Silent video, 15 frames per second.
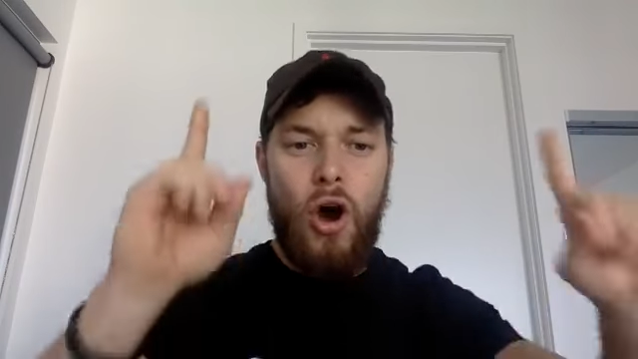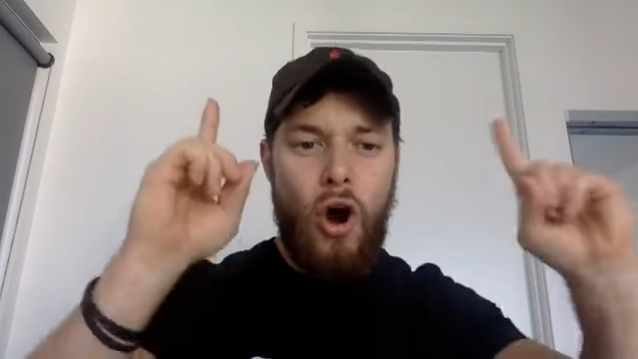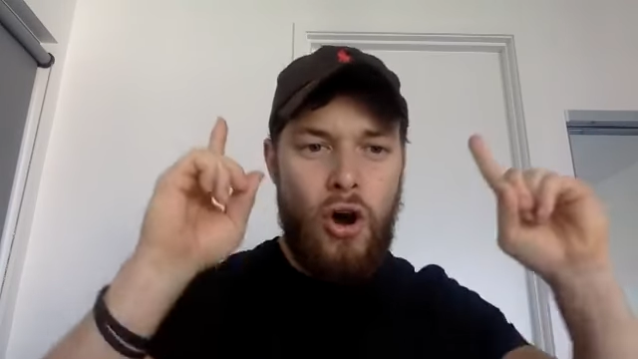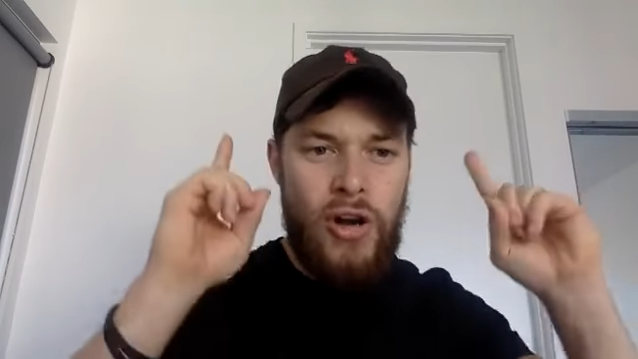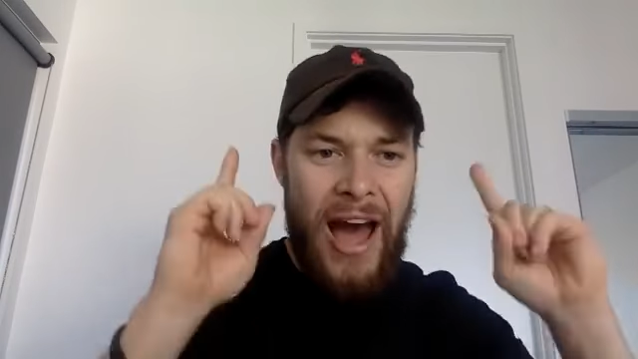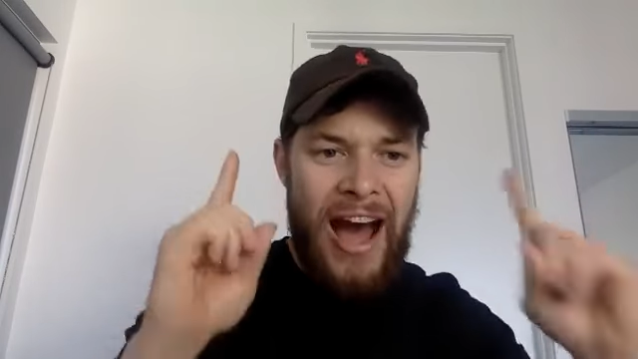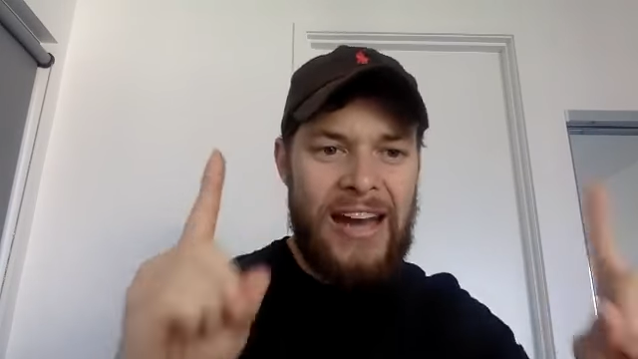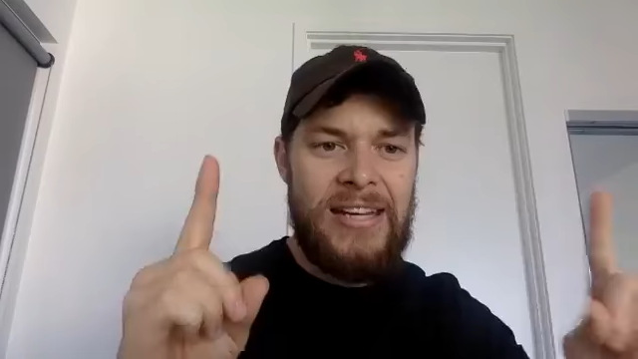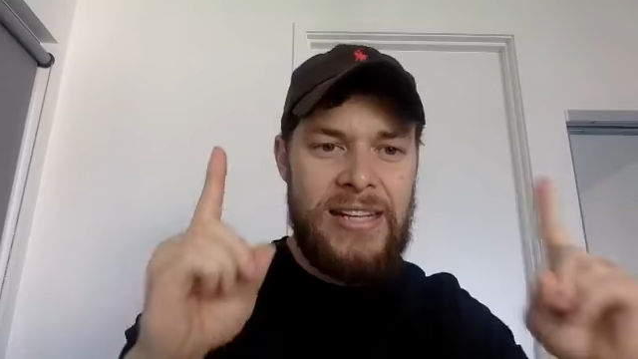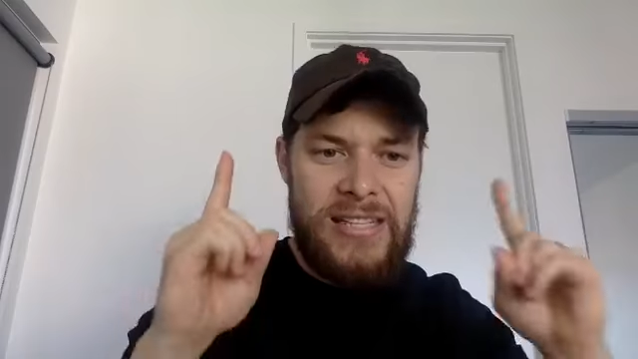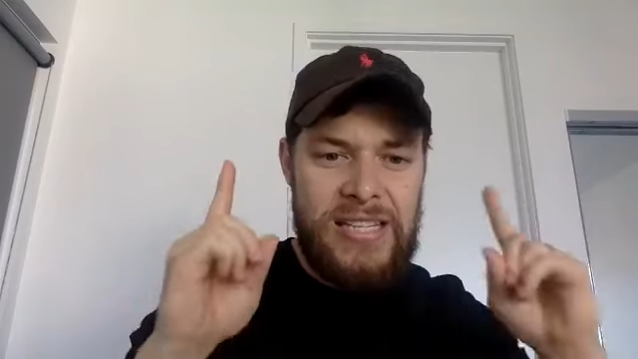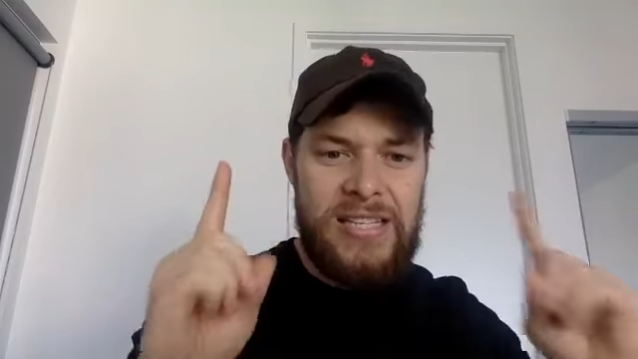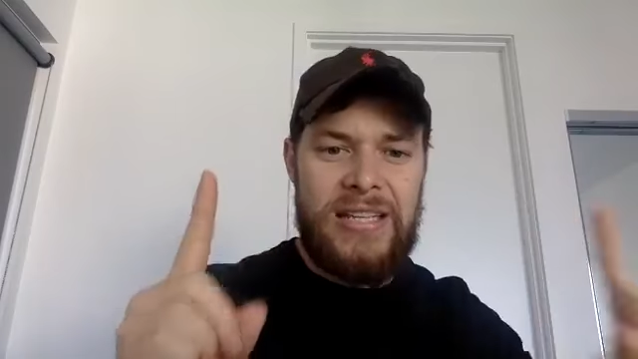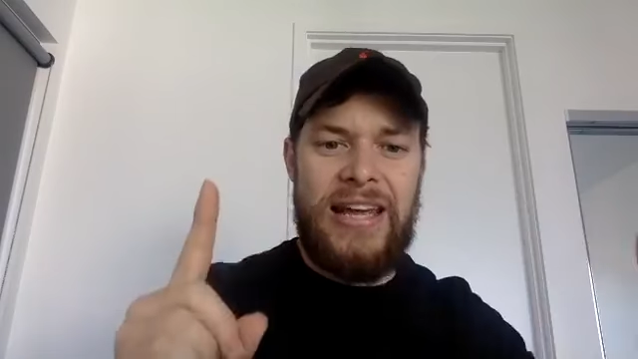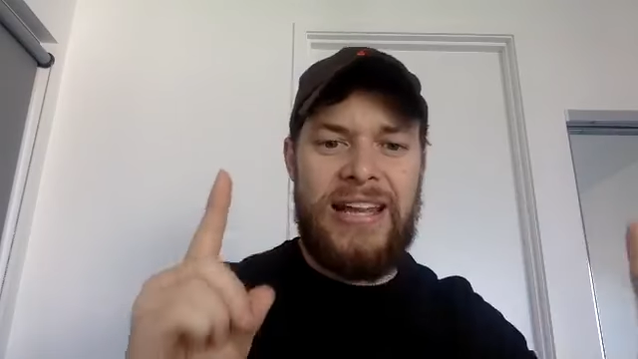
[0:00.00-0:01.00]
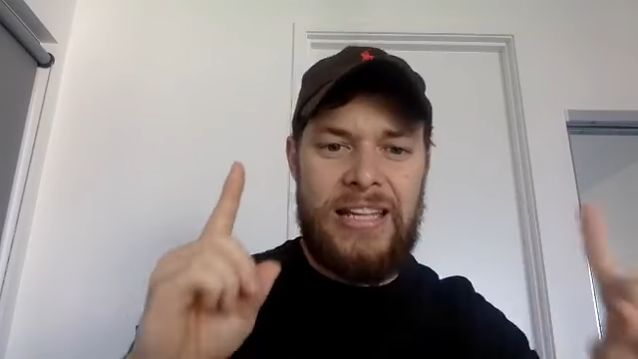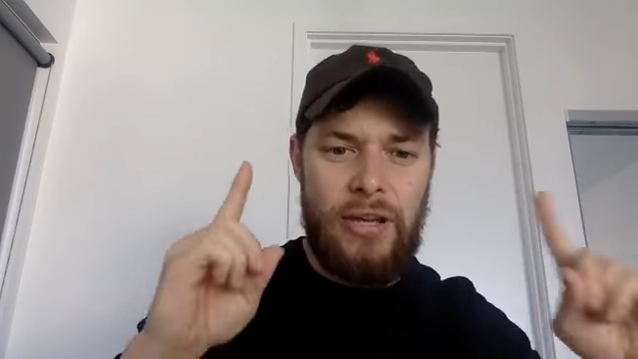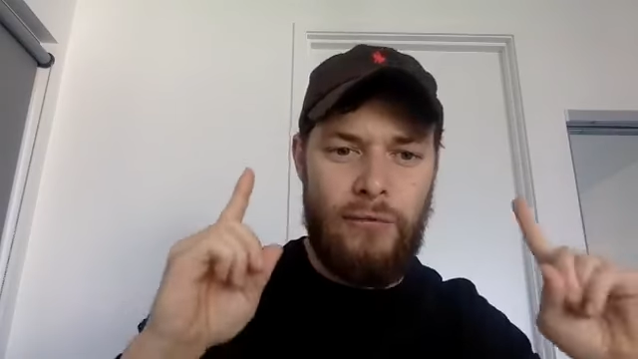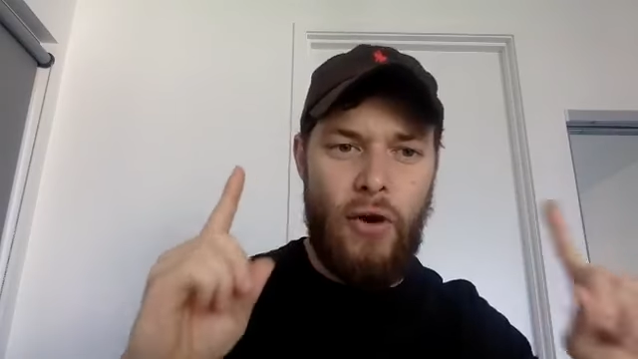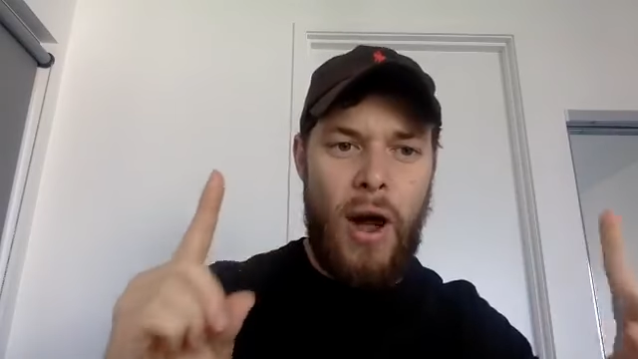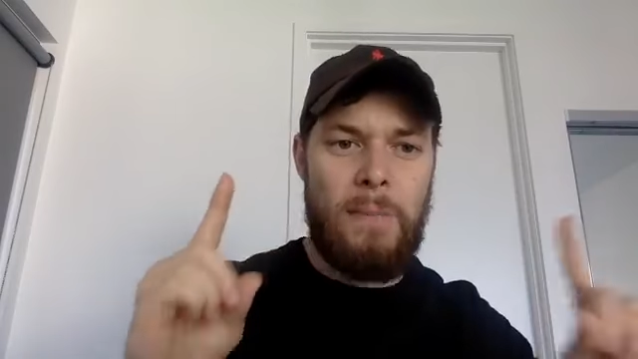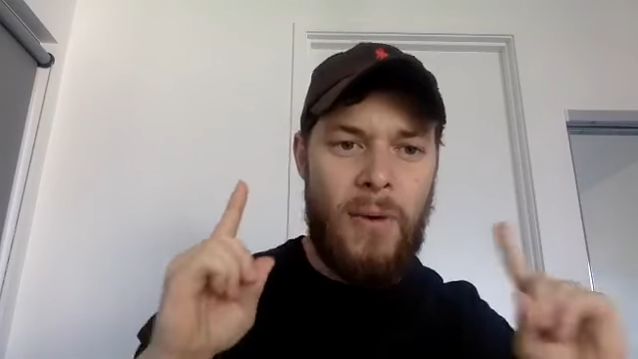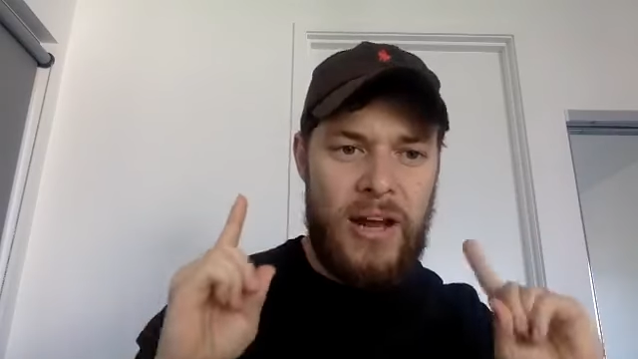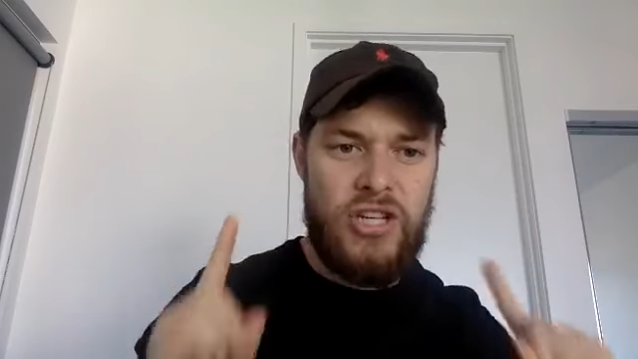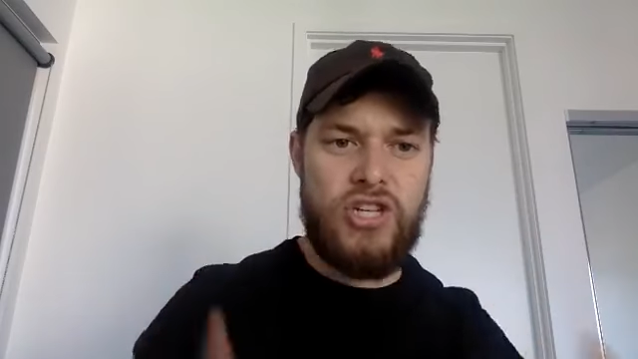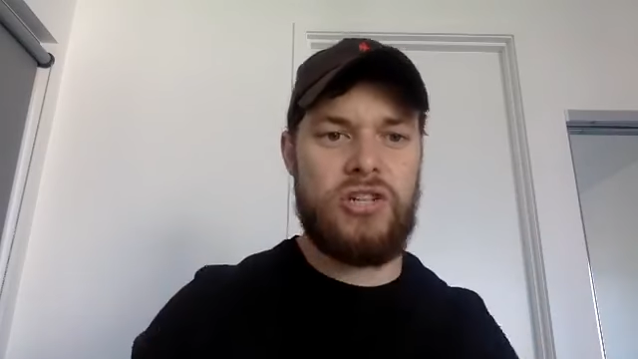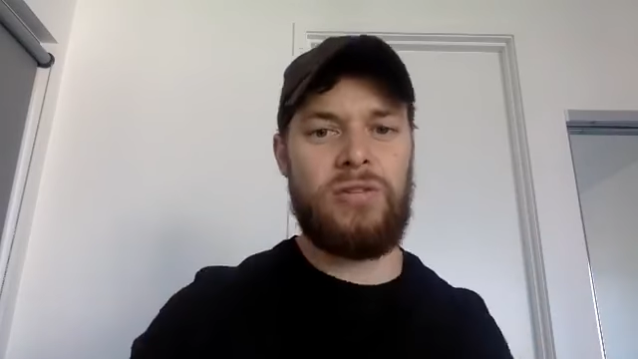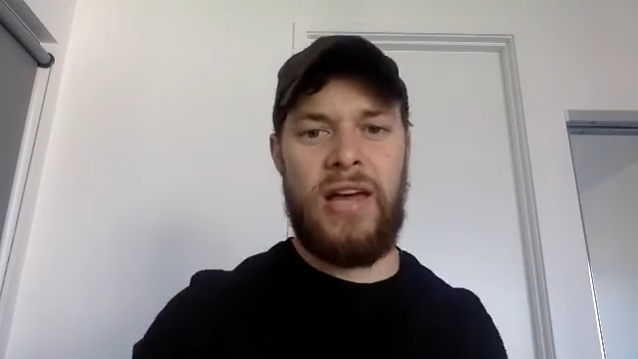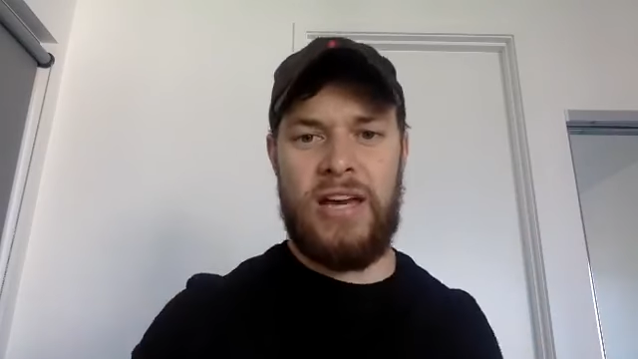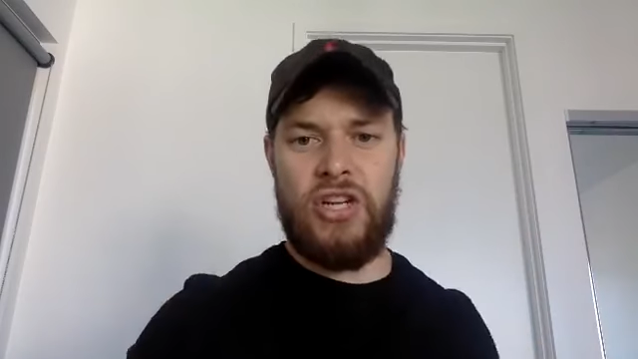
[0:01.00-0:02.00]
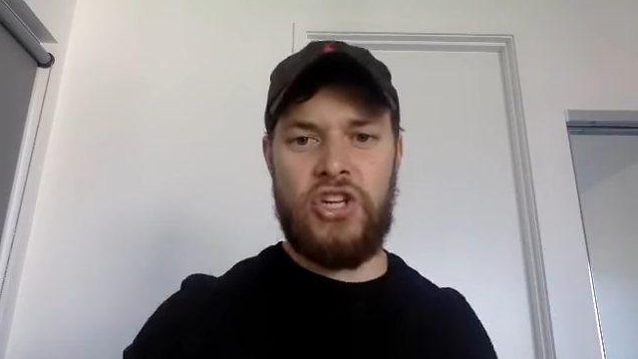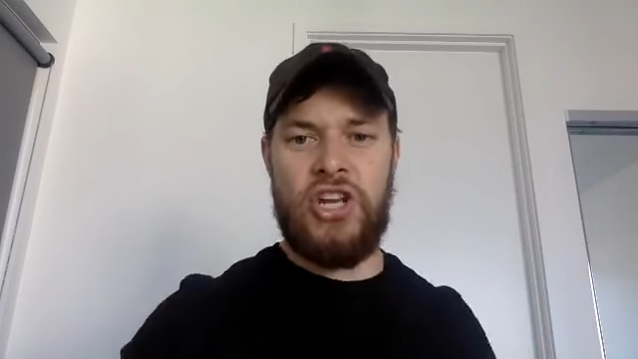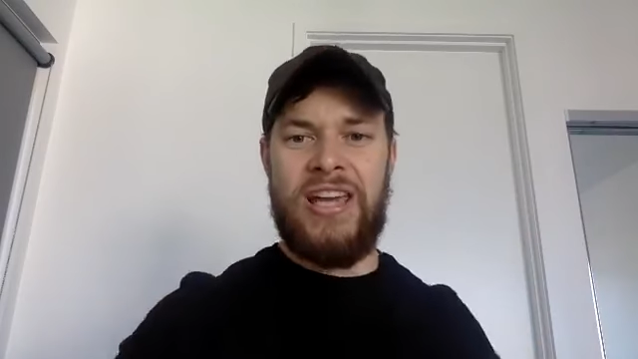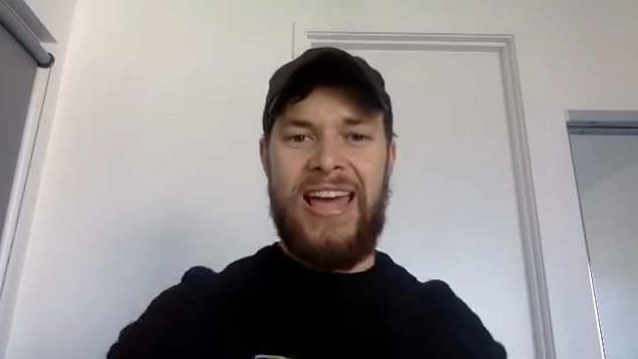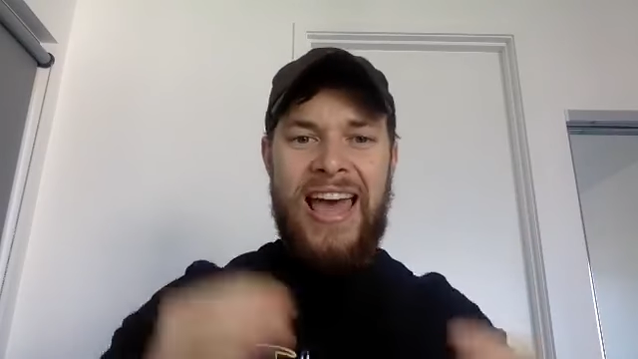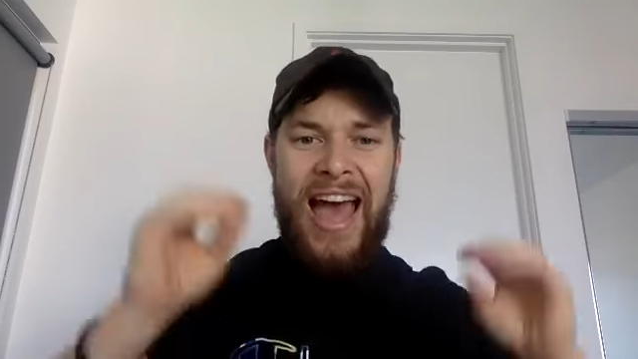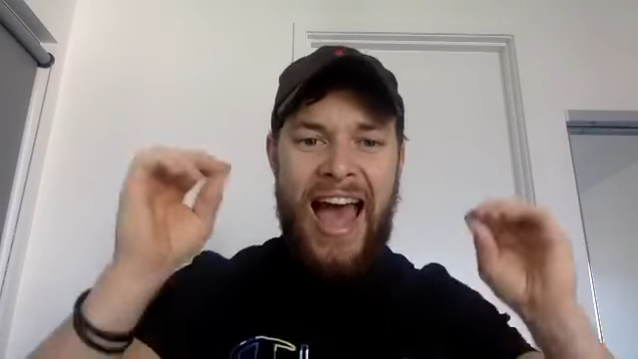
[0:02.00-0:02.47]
on understanding your vibrational energy?